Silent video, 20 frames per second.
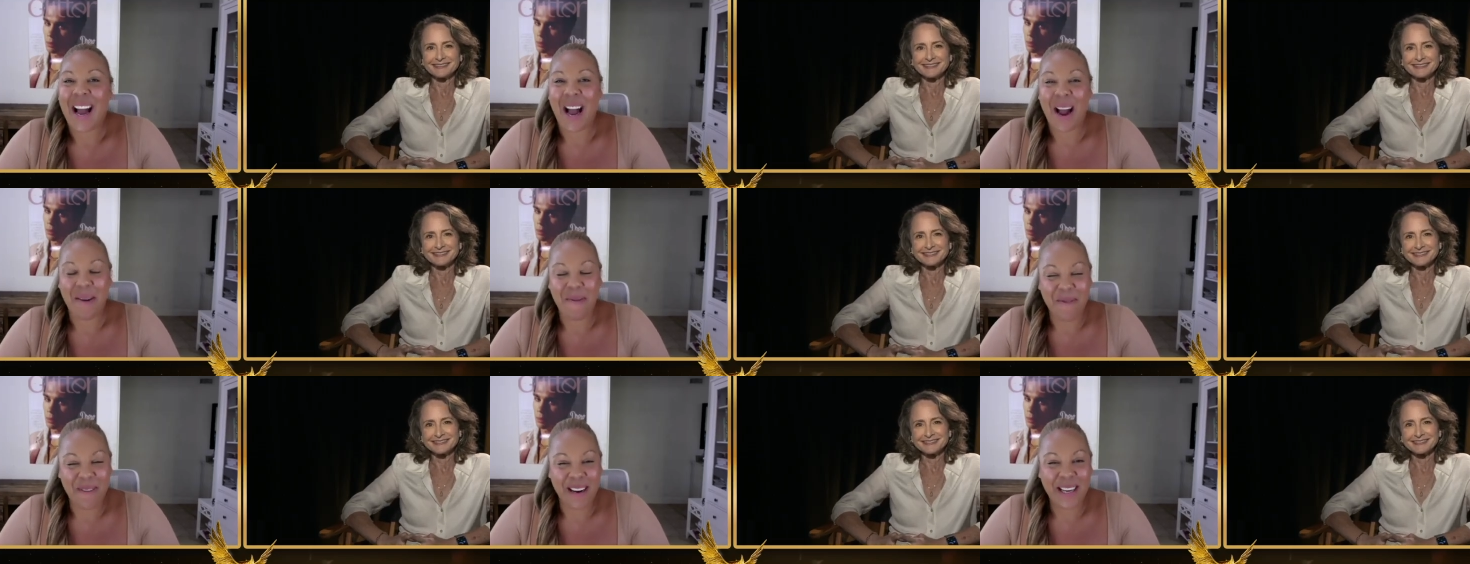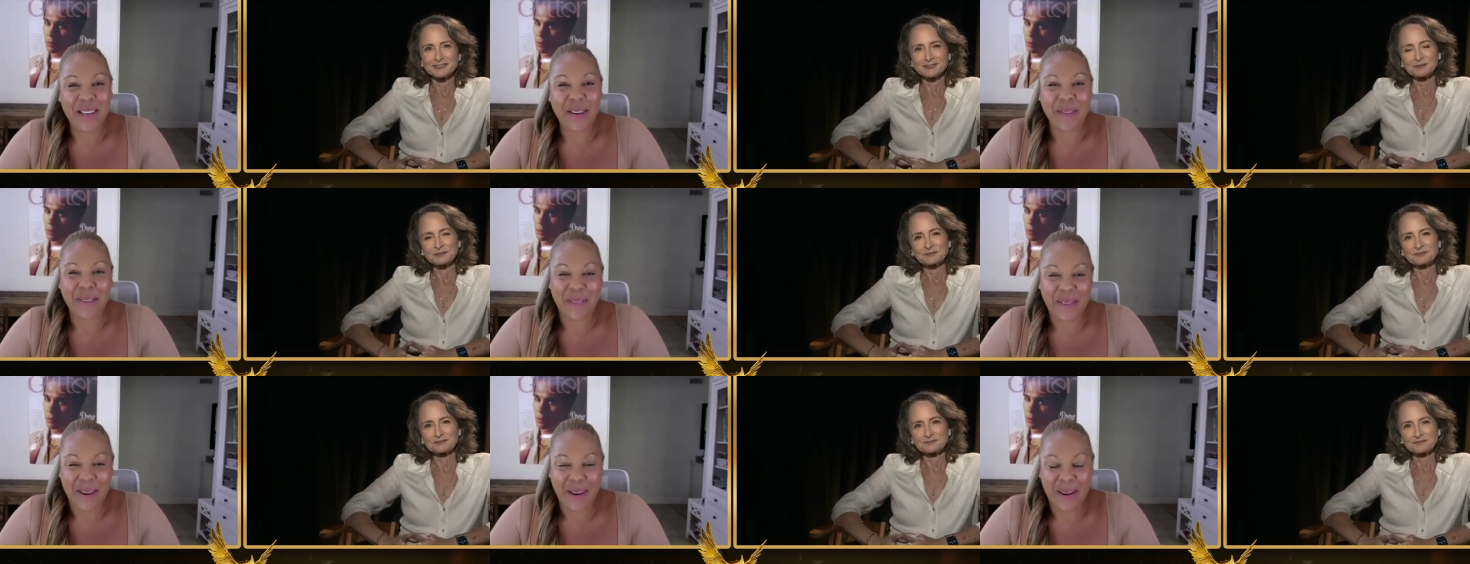Speaker 1: I'm
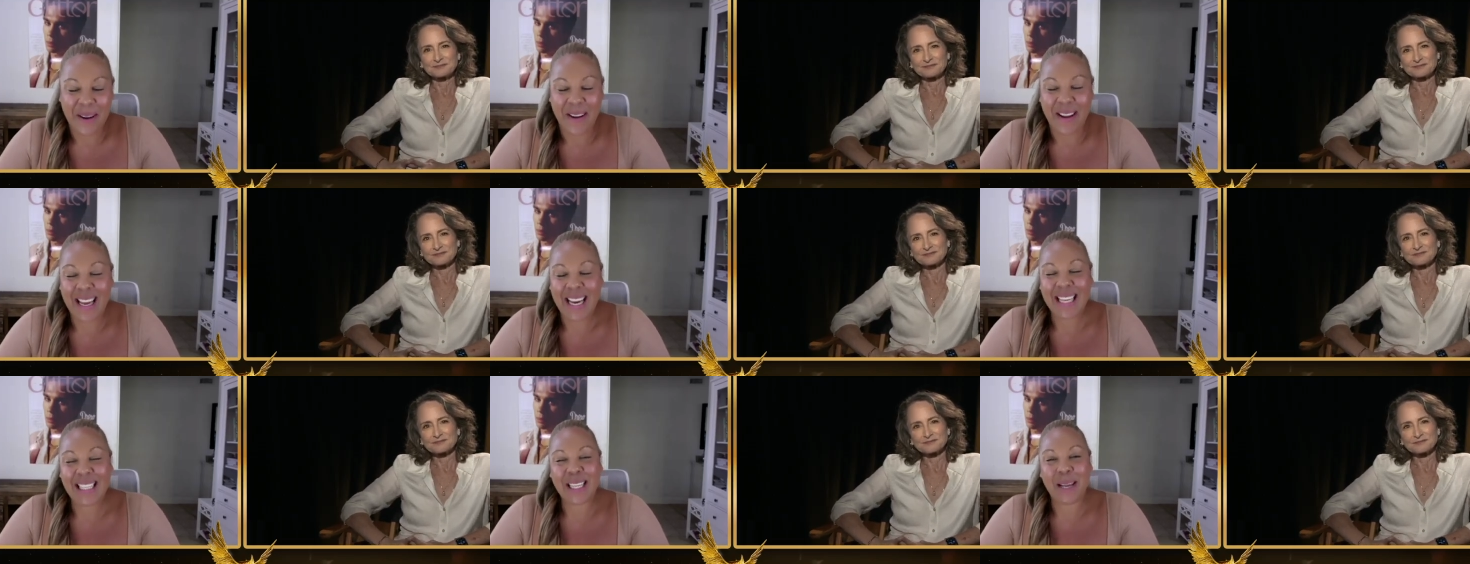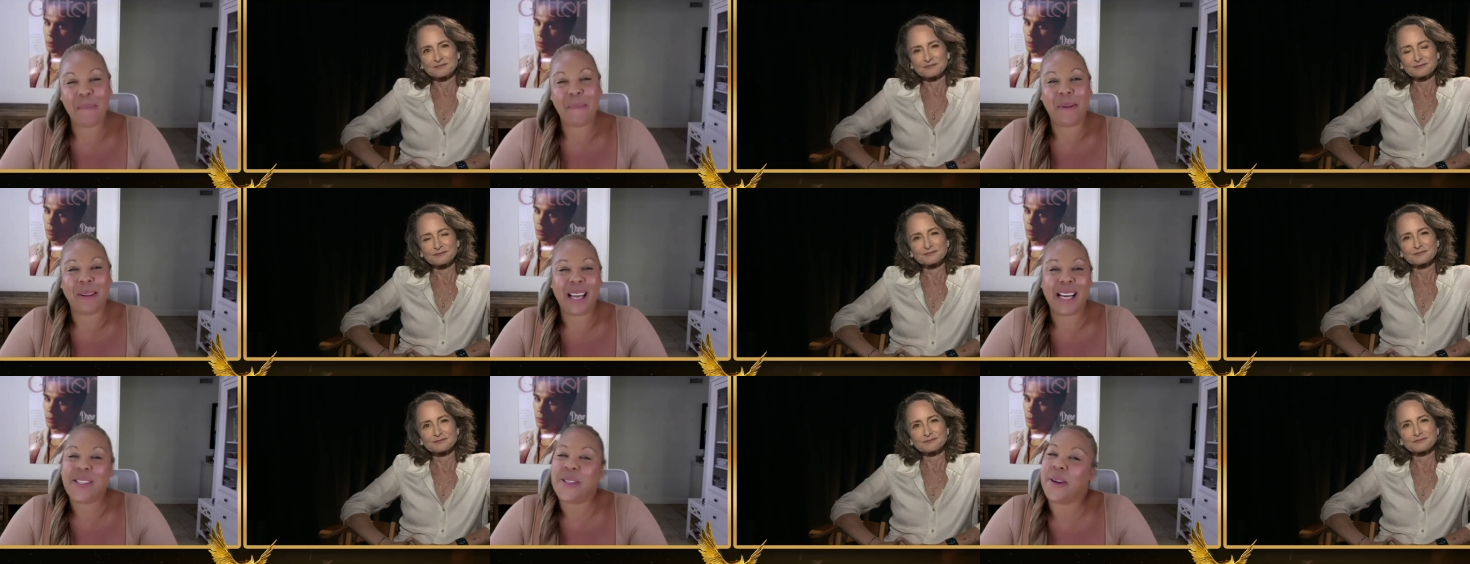wonderful. It's a
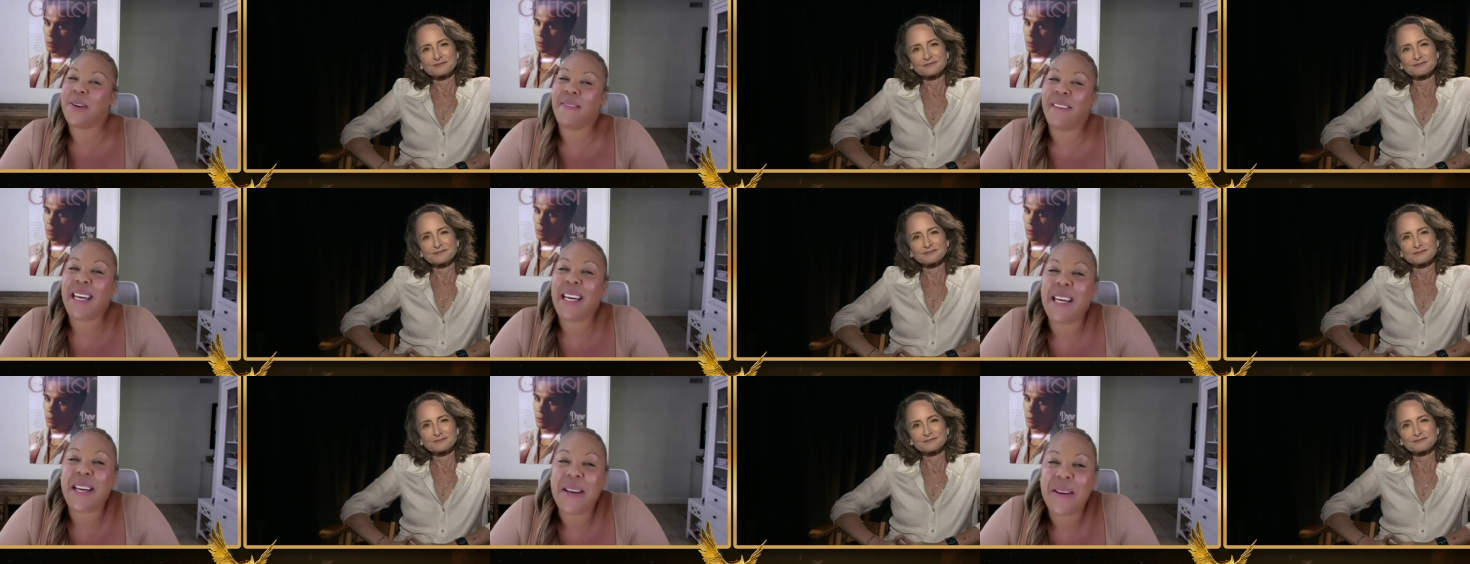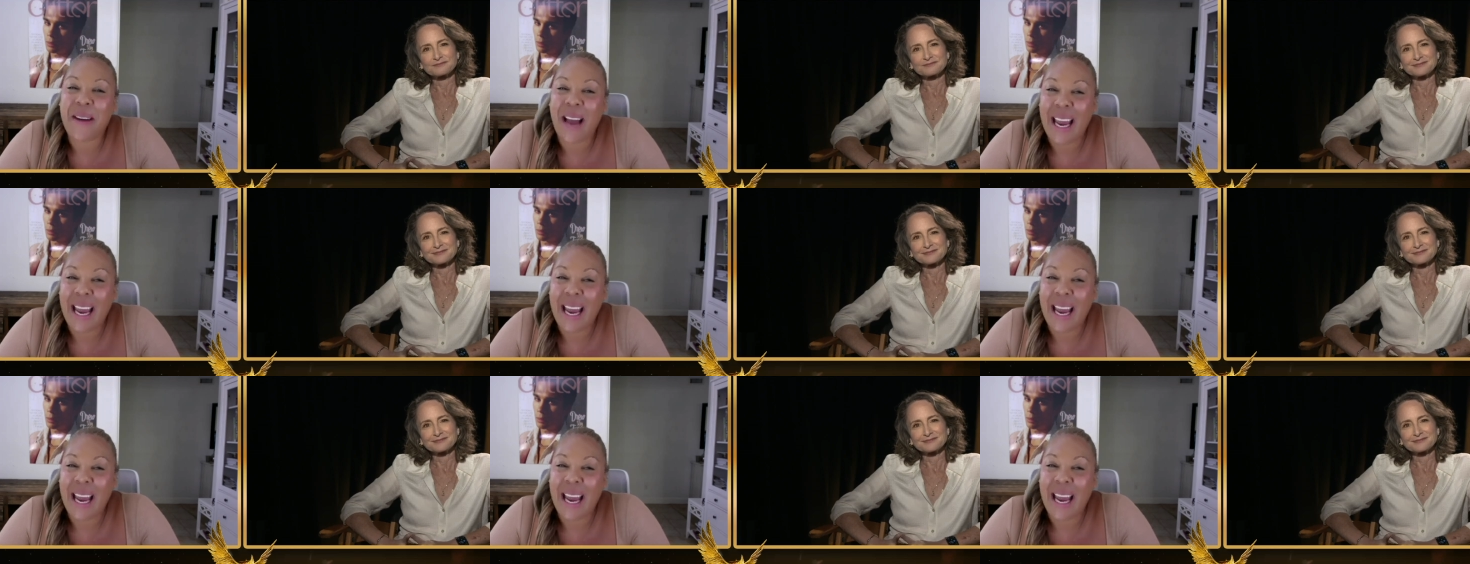pleasure to meet you,